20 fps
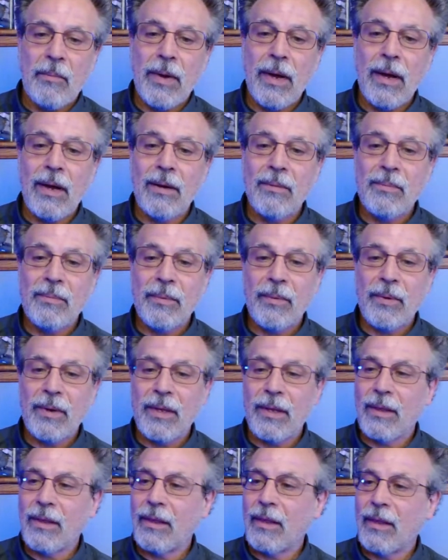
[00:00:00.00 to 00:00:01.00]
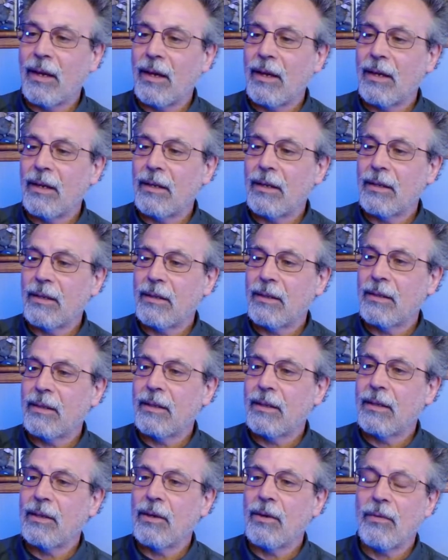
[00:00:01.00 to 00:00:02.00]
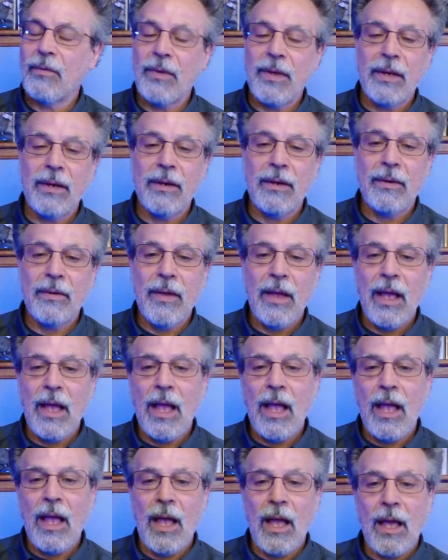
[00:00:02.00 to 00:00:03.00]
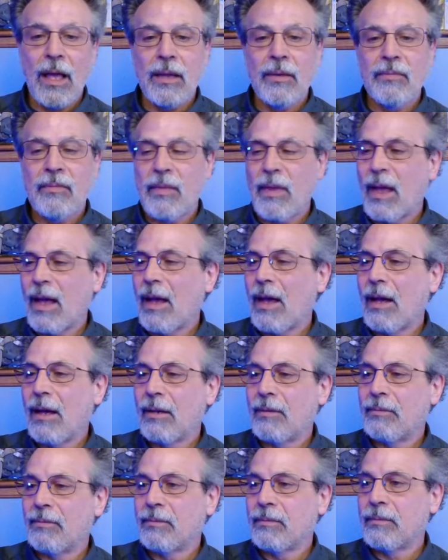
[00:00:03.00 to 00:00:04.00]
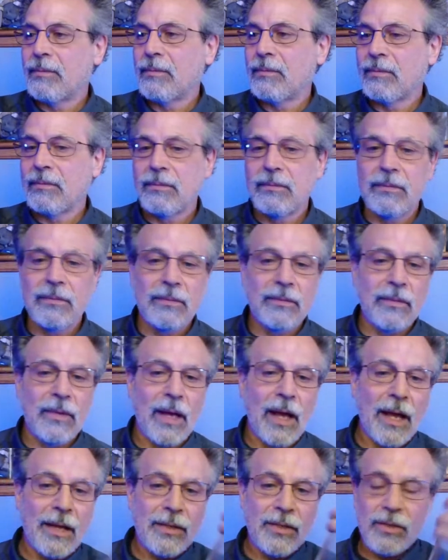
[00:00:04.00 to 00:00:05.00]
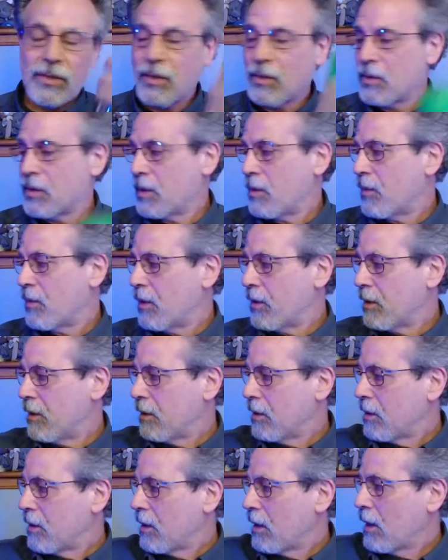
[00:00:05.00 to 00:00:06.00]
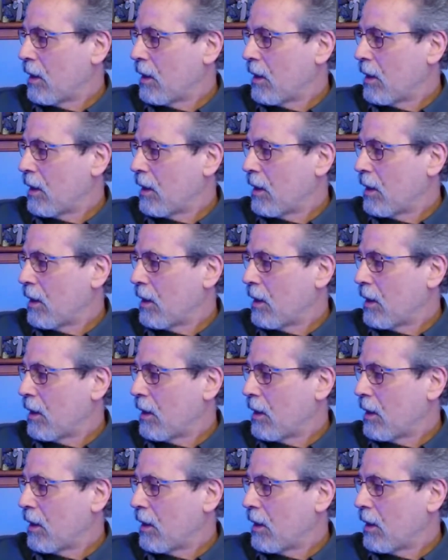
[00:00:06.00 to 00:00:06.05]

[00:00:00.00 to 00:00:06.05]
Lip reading: pump with your finger. Um, I just use the motor.